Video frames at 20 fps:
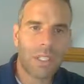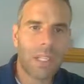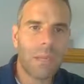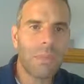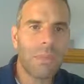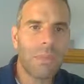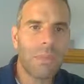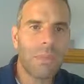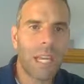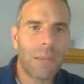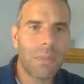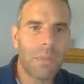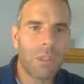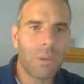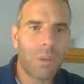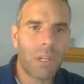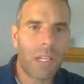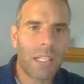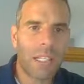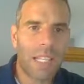Now,
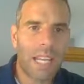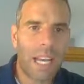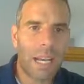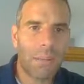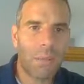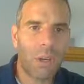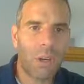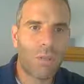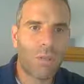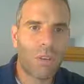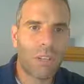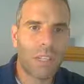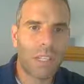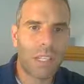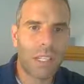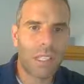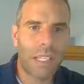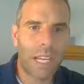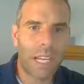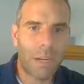sometimes you want to tab
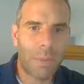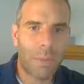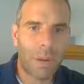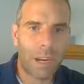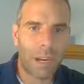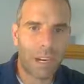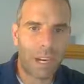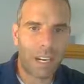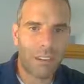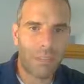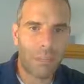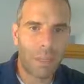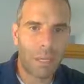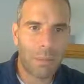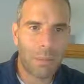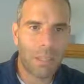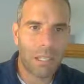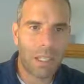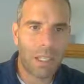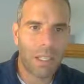over an entire
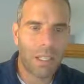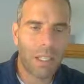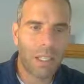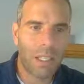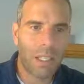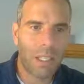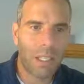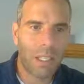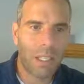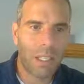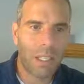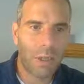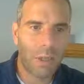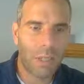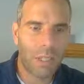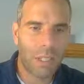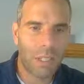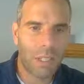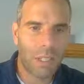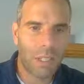paragraph, maybe,
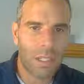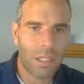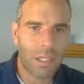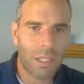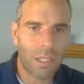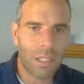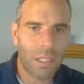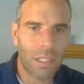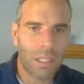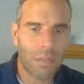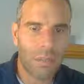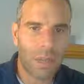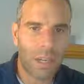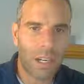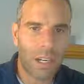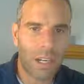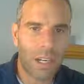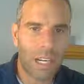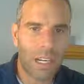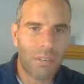you know, this
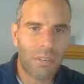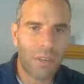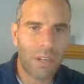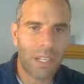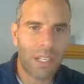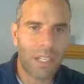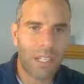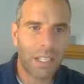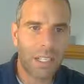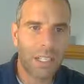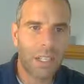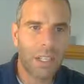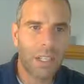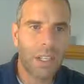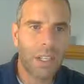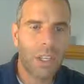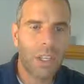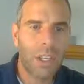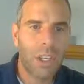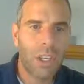paragraph right
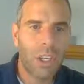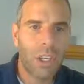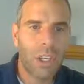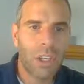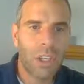here.